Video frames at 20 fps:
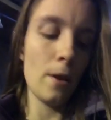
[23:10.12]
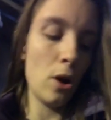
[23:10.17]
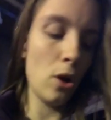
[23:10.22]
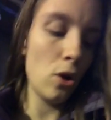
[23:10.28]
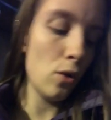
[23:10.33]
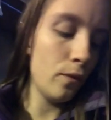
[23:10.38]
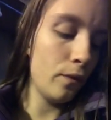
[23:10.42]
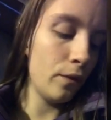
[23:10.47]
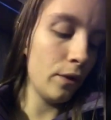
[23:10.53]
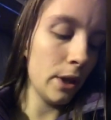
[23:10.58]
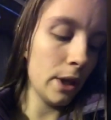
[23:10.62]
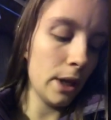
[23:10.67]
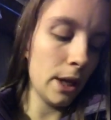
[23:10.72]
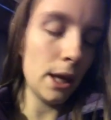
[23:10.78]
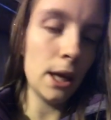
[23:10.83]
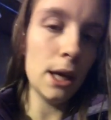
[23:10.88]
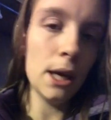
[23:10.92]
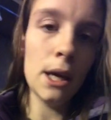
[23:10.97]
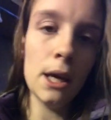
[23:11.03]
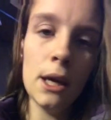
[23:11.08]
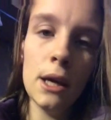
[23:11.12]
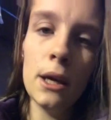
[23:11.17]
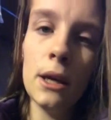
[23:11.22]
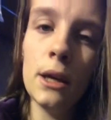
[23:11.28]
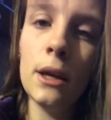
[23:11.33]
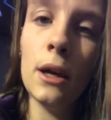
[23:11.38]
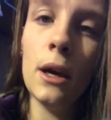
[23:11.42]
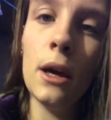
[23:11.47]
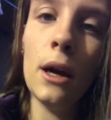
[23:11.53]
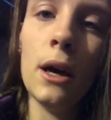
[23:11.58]
hopefully,
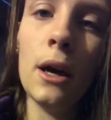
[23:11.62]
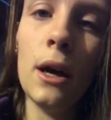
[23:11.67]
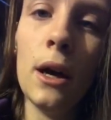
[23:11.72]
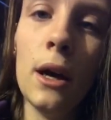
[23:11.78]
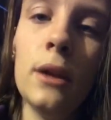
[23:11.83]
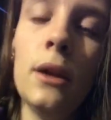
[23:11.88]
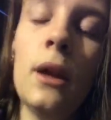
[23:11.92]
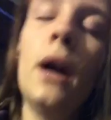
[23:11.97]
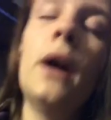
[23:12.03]
uh,